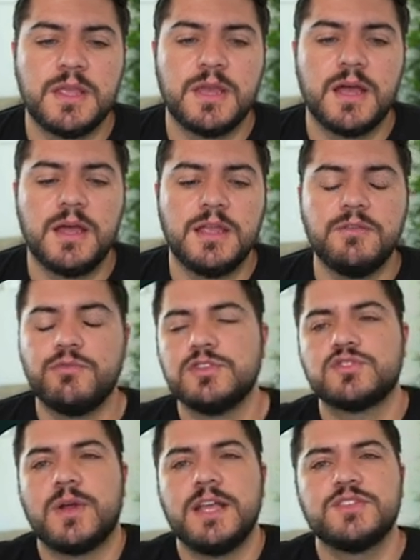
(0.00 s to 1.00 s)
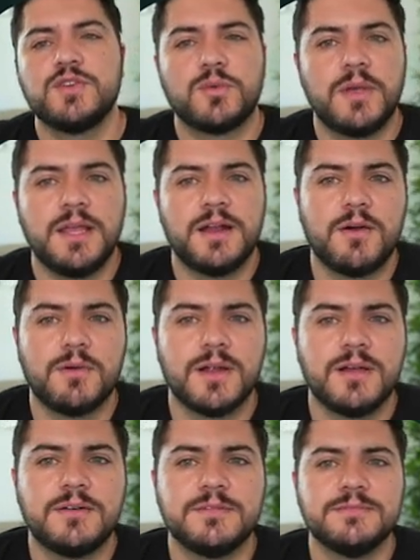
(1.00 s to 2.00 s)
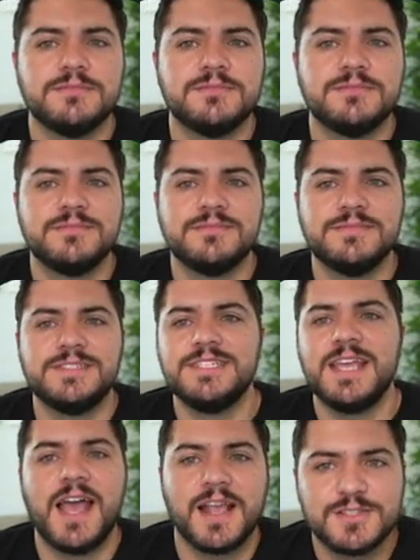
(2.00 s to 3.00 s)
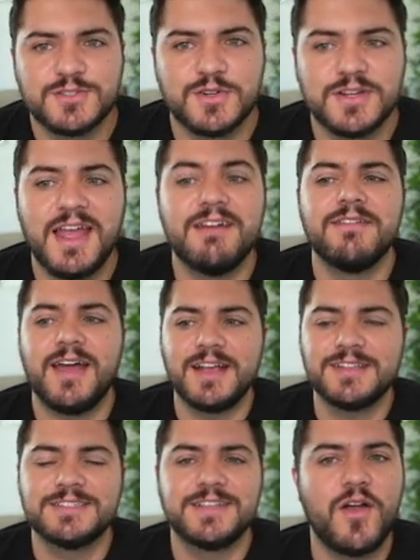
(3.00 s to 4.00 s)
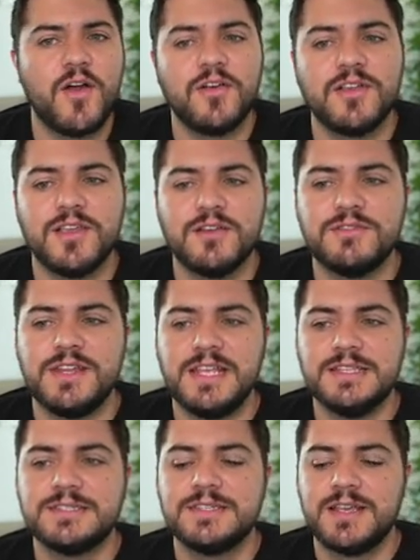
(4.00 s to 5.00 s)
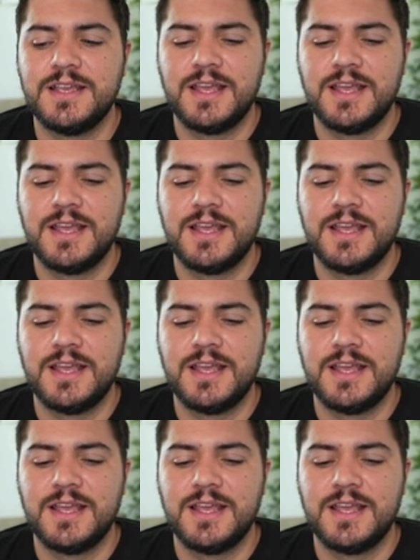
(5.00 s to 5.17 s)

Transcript: Uh, if we try to create our own DX or DevX hierarchy of needs,